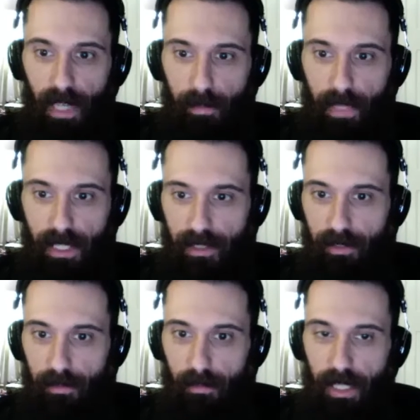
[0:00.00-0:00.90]
pick
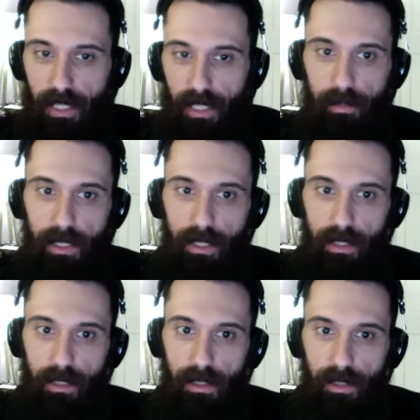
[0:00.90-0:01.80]
might
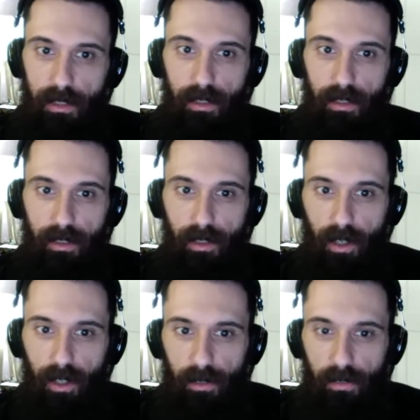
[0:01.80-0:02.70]
be
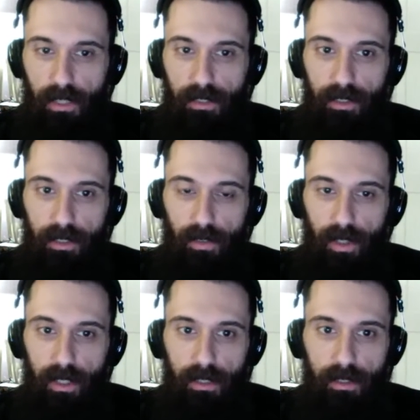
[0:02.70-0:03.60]
on the fence as
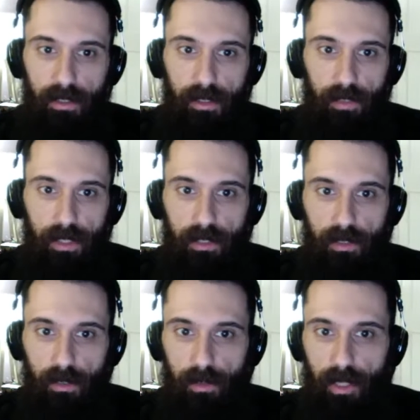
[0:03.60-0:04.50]
far as if it is
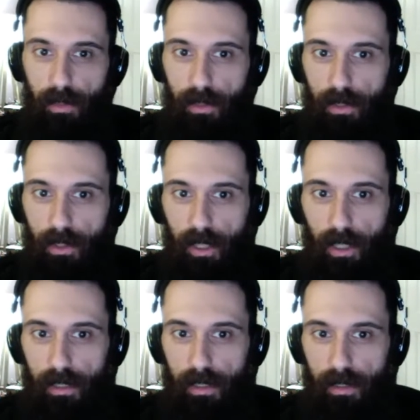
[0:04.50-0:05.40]
a reboot or not.